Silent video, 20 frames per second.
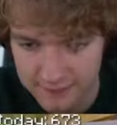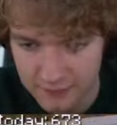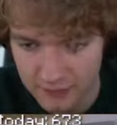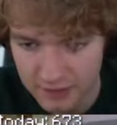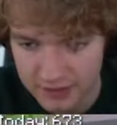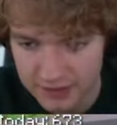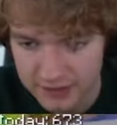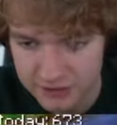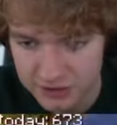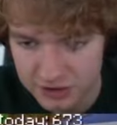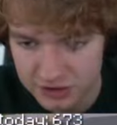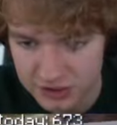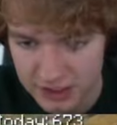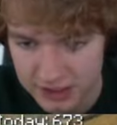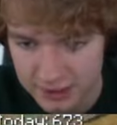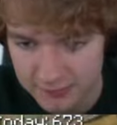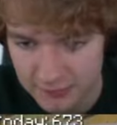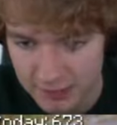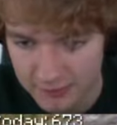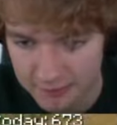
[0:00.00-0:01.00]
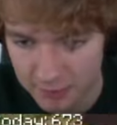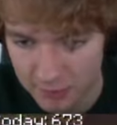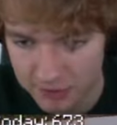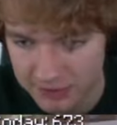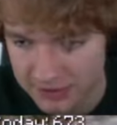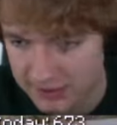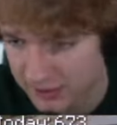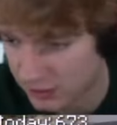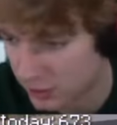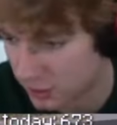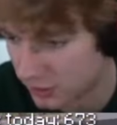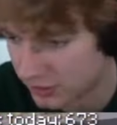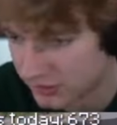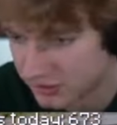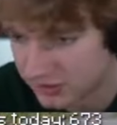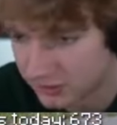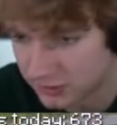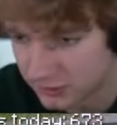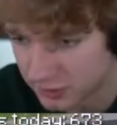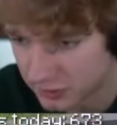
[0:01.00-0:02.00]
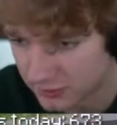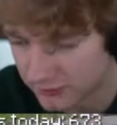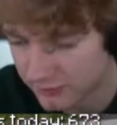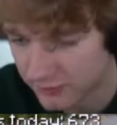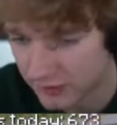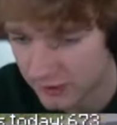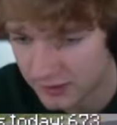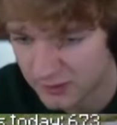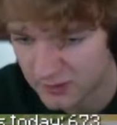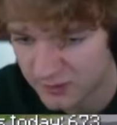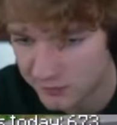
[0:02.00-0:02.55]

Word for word: right. Let's just check that my boy in the hut is still doing fine.